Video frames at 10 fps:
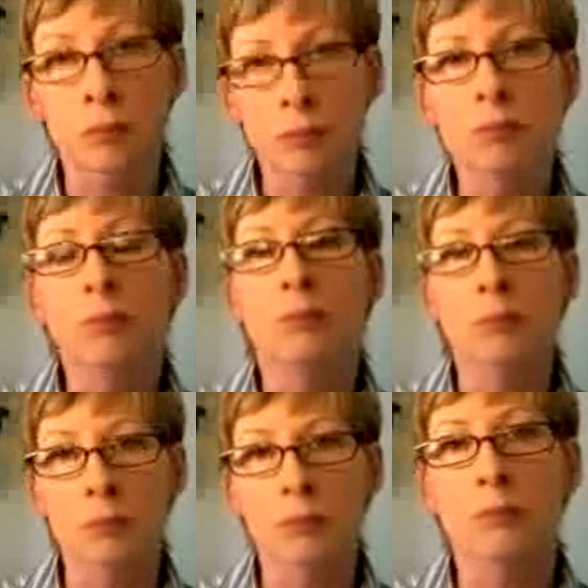
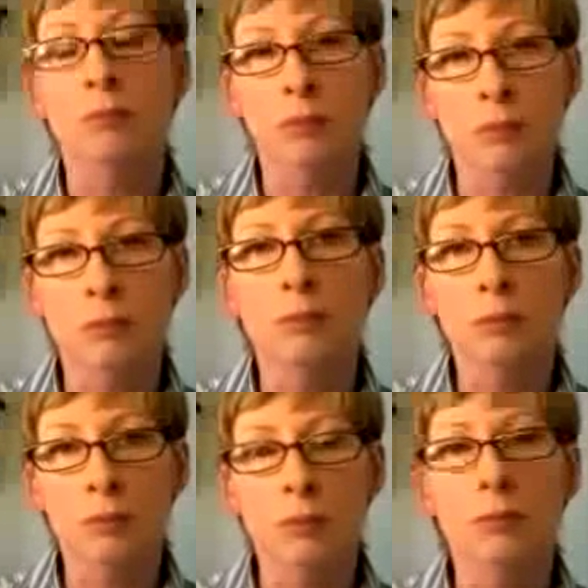
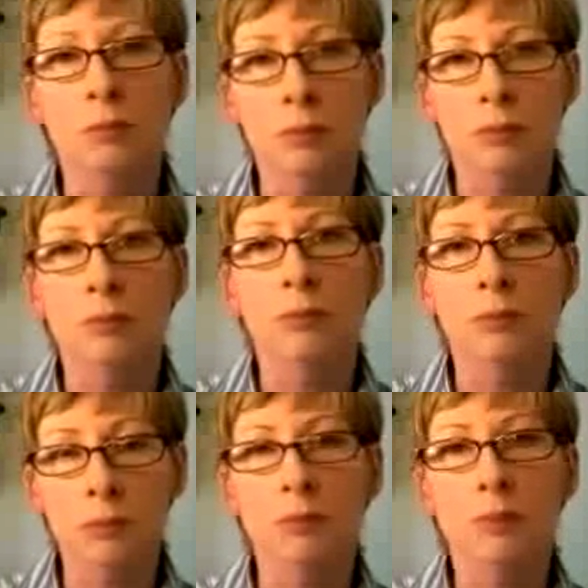
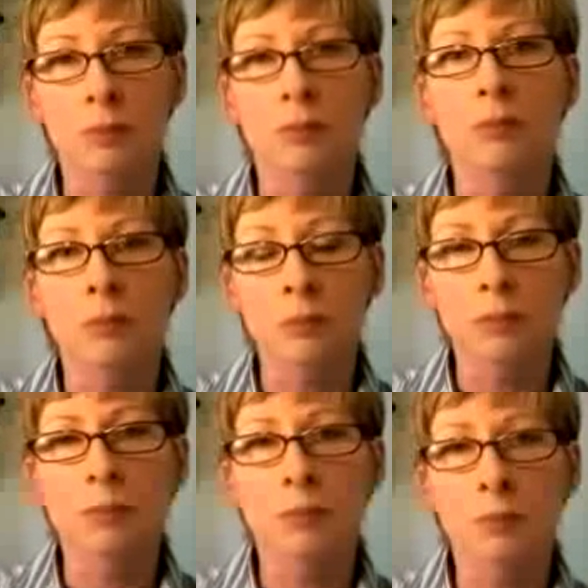
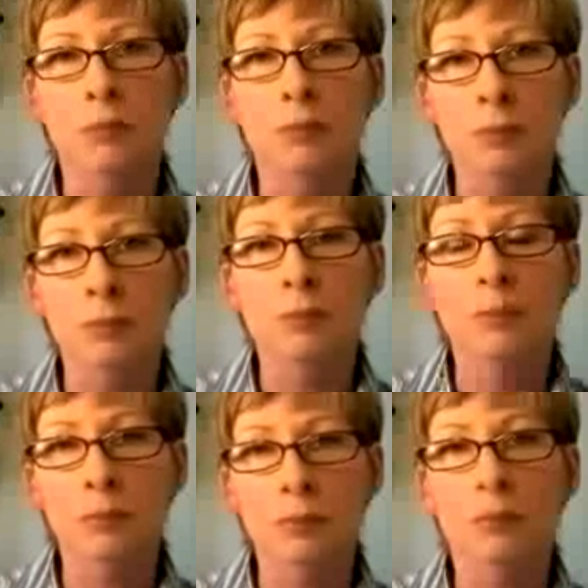
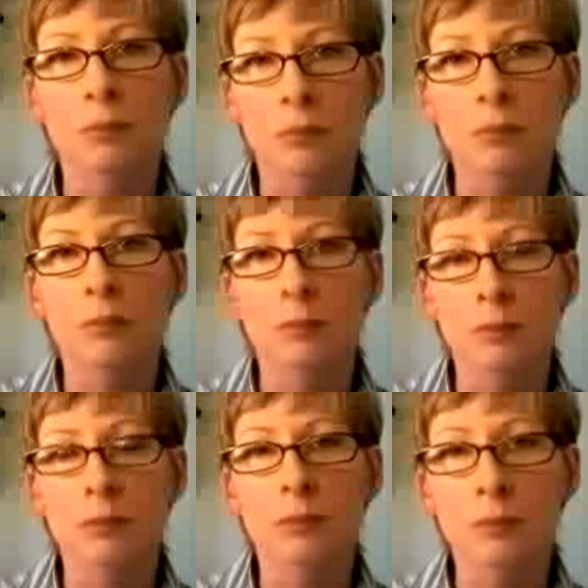
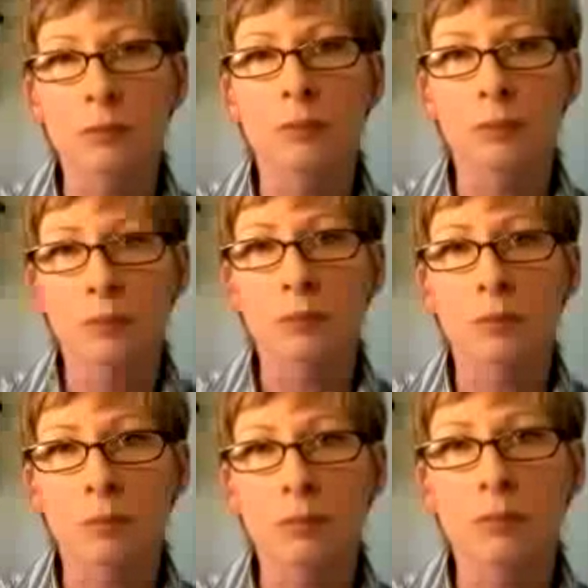
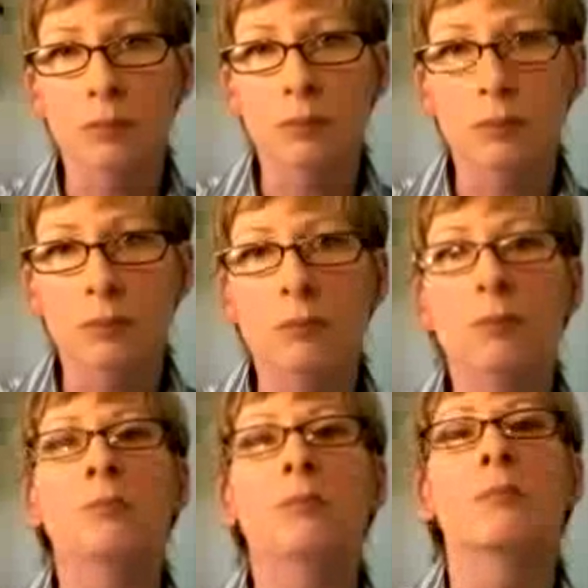
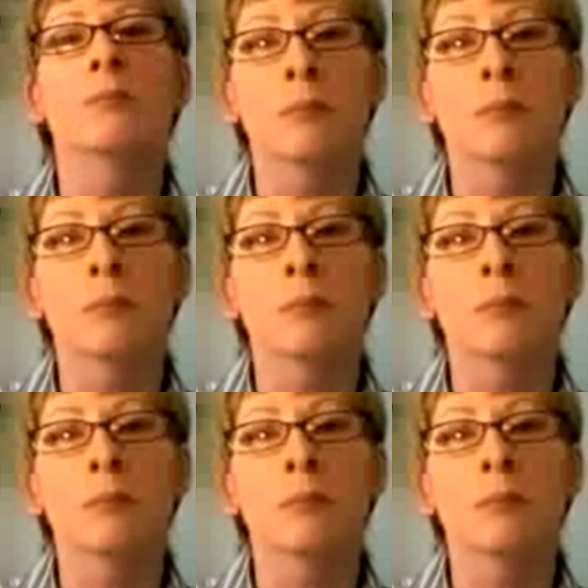The person shown says nothing.